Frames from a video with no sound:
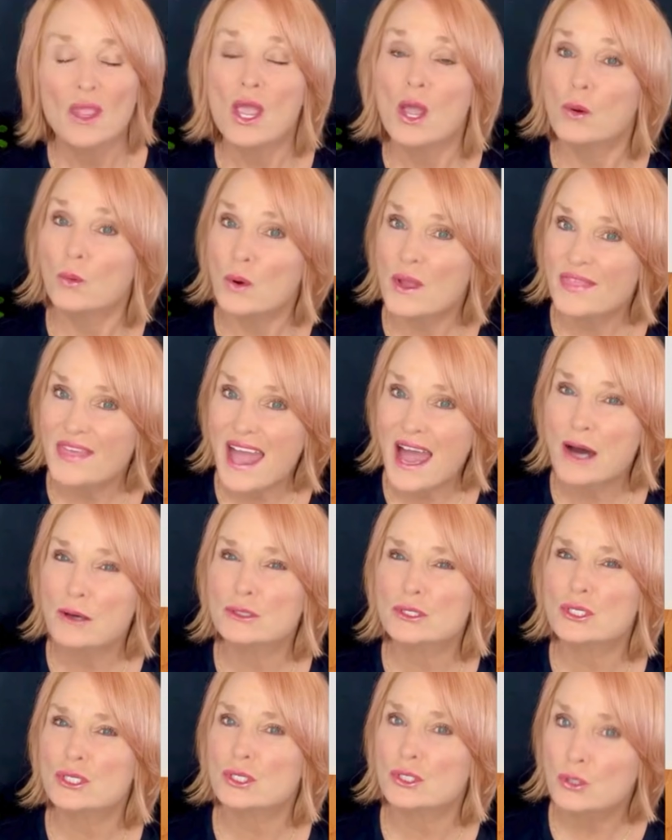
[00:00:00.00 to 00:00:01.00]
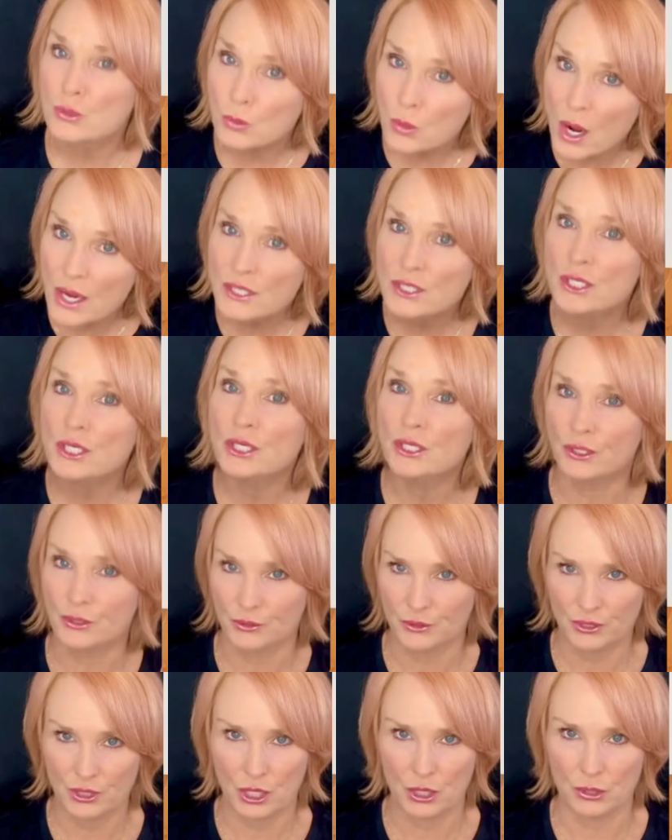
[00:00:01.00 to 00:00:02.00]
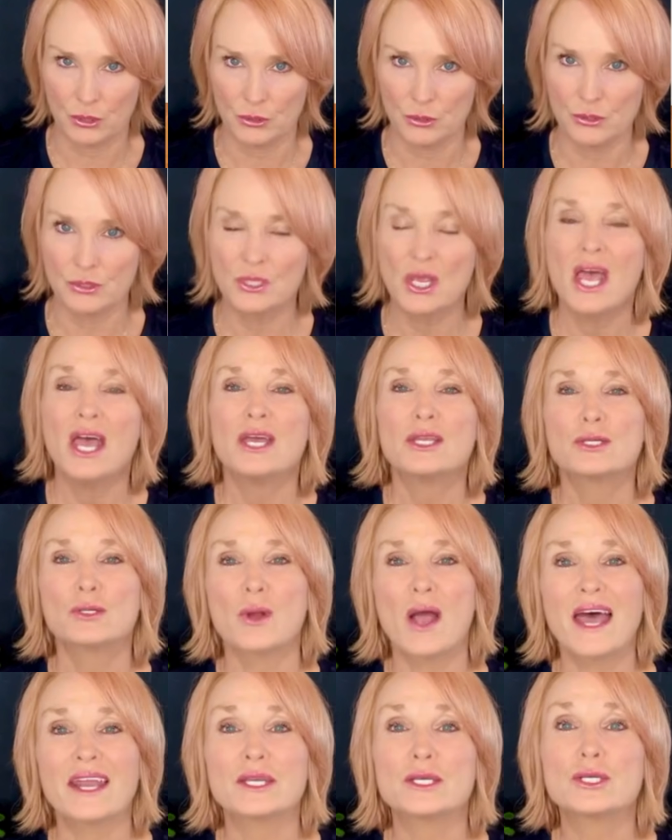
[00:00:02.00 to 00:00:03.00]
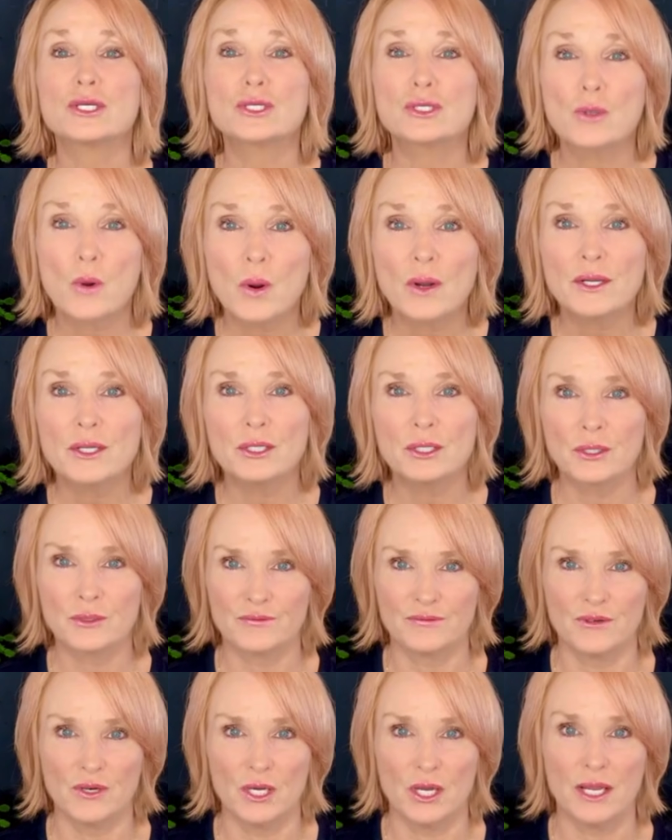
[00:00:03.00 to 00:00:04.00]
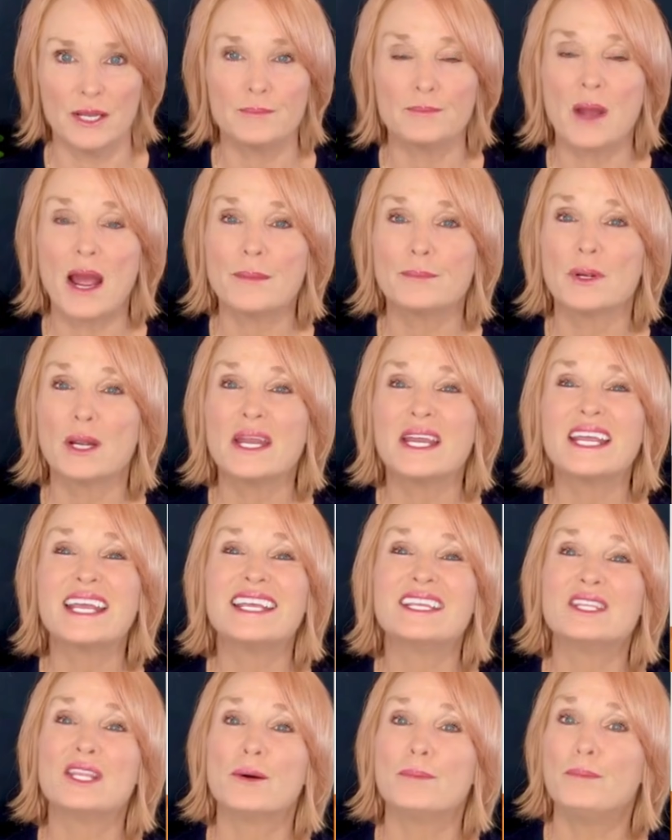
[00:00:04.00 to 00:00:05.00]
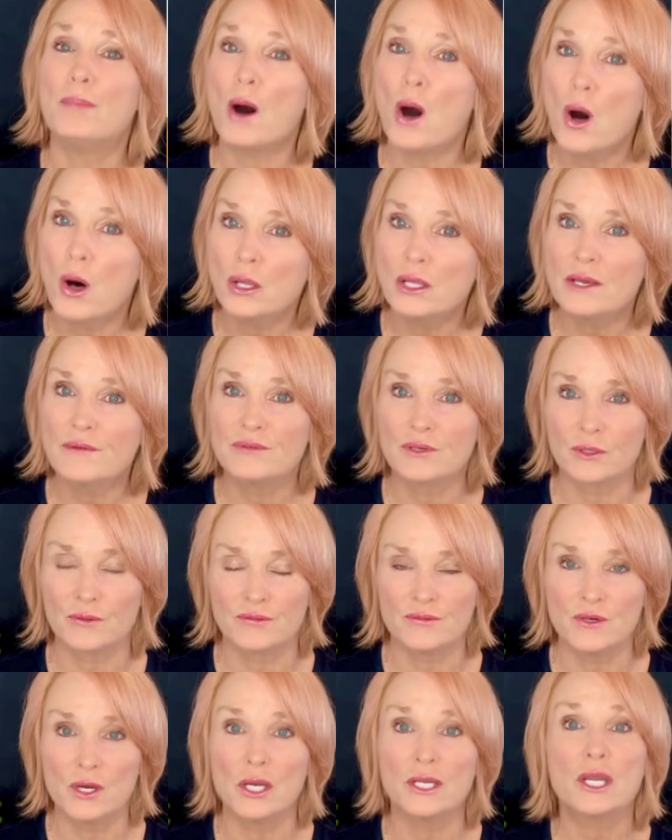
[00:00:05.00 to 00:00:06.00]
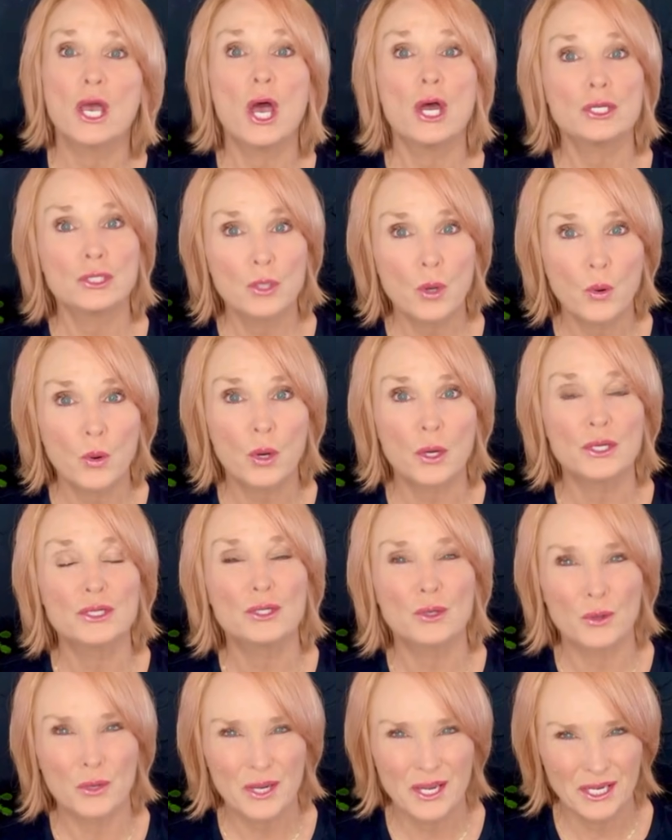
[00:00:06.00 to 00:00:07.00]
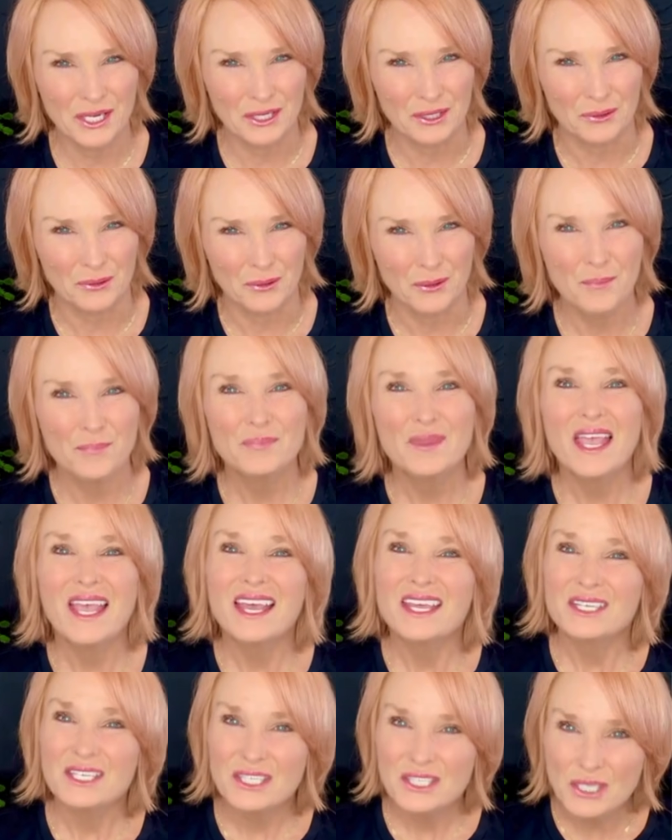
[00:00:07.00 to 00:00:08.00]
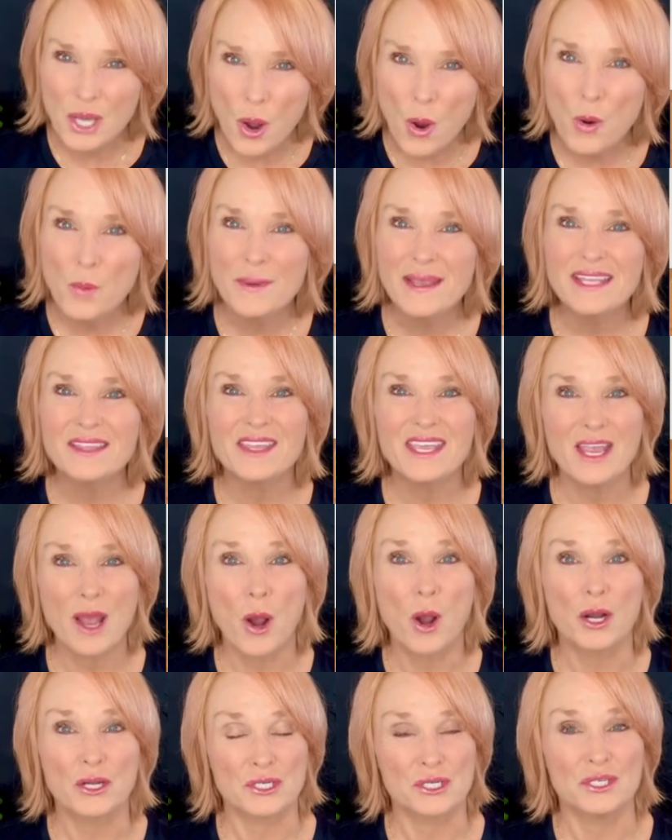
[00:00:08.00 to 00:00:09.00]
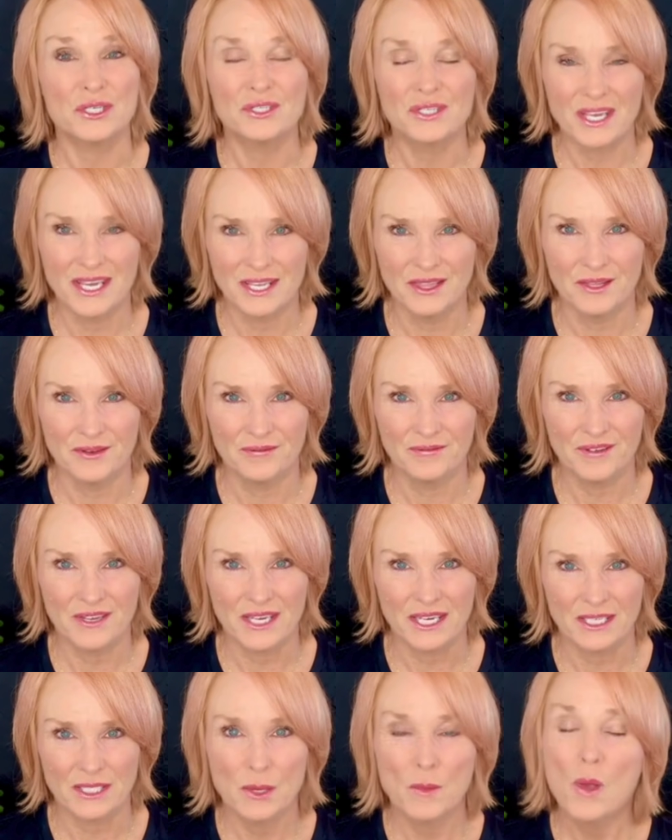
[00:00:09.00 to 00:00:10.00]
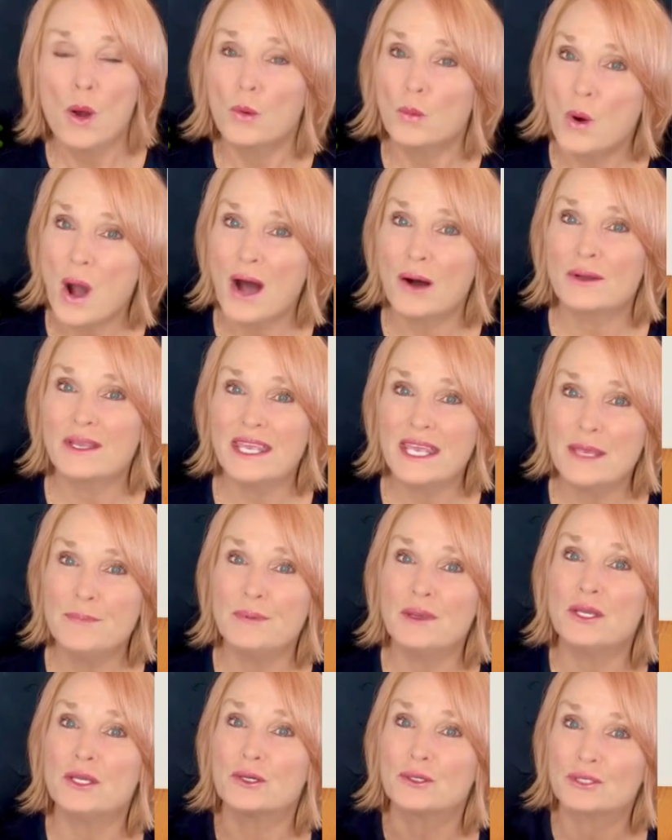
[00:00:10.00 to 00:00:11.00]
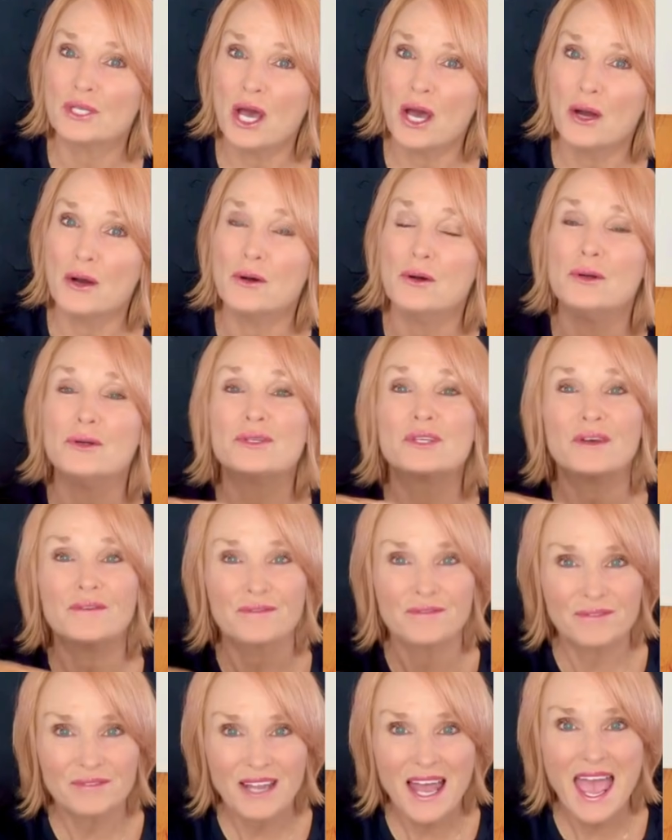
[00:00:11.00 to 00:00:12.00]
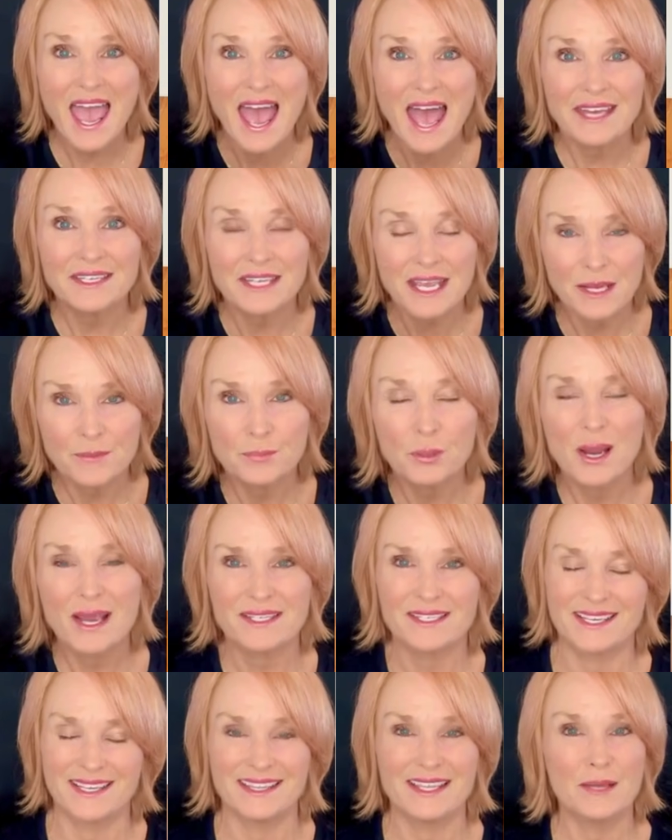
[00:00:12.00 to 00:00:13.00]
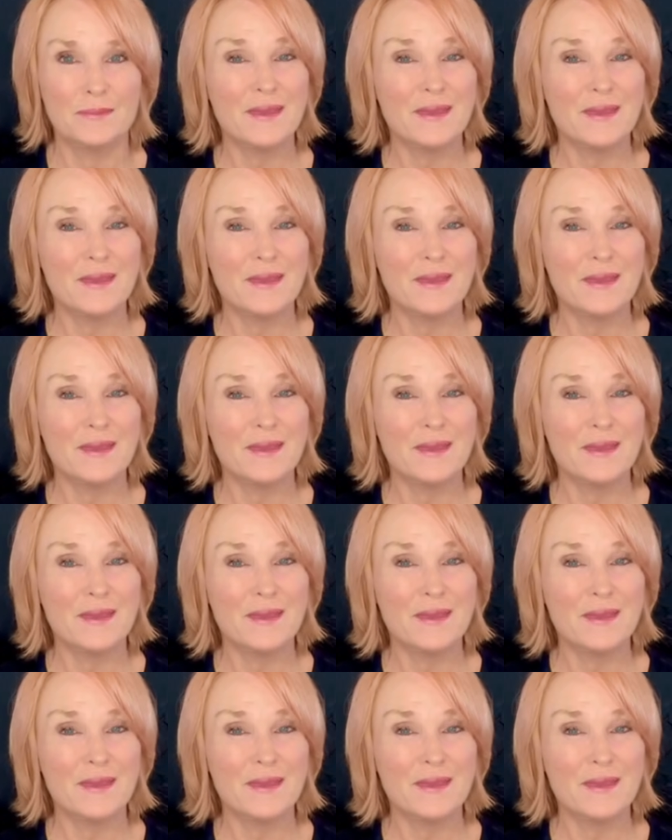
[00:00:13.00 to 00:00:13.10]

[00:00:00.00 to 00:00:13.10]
Without scrunching your toes, try to shorten your foot by bringing the ball of your foot toward your heel, doming the arches in the feet while keeping your toes flat and pressing them